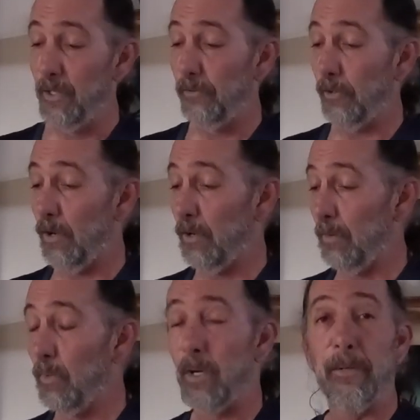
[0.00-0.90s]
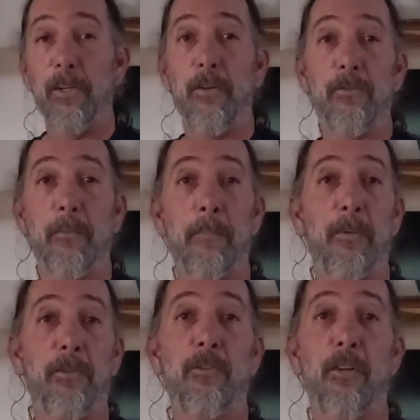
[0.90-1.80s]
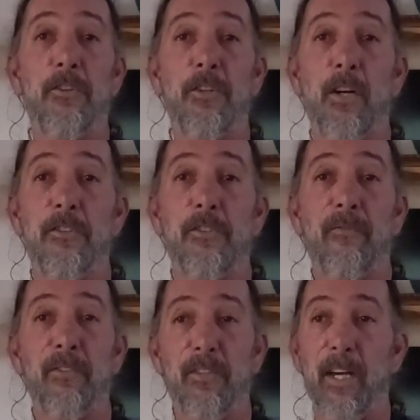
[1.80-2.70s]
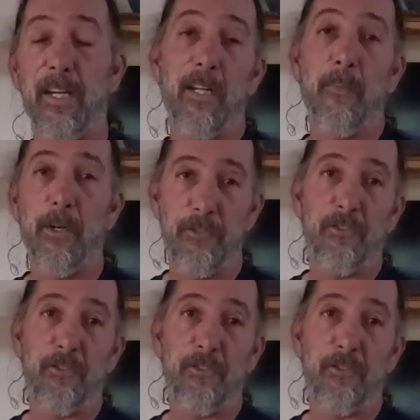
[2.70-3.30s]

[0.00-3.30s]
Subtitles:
So what I'm going to do is I'm going to put this on charge for tonight anyways,